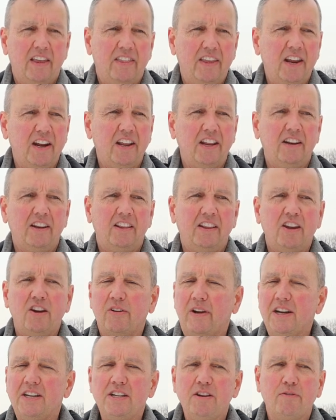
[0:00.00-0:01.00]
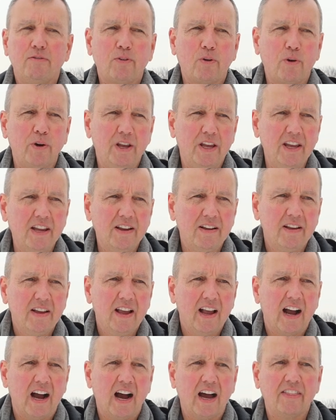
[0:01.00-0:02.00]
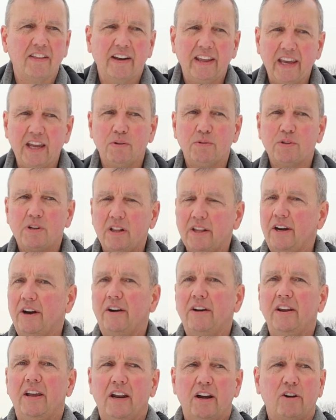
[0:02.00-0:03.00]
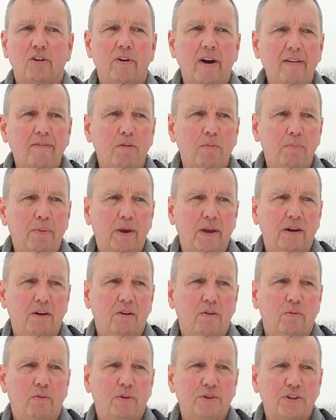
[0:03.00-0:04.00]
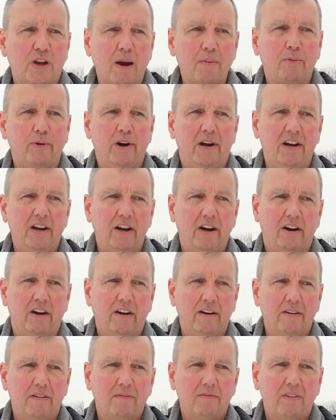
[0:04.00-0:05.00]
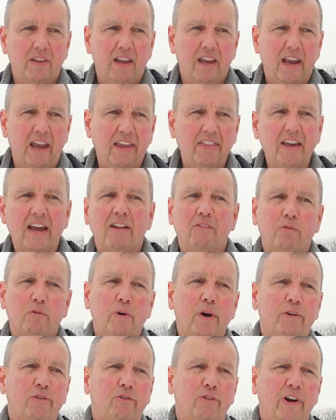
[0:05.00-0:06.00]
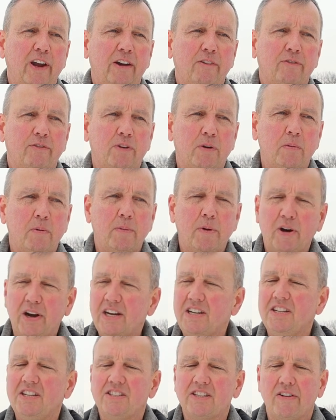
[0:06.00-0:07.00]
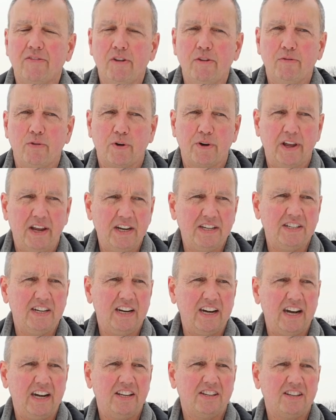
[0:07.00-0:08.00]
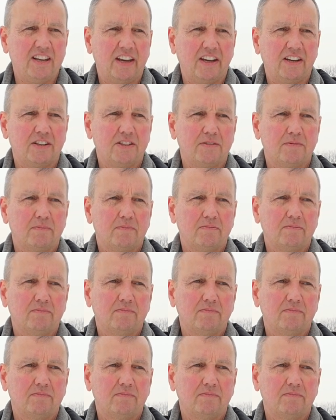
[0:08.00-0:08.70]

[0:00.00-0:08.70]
Then in the year eighteen forty, uh, the land was cleared and a gravel pit was operated here. And that went, ran from about eighteen seventy-four to eighteen eighty-six.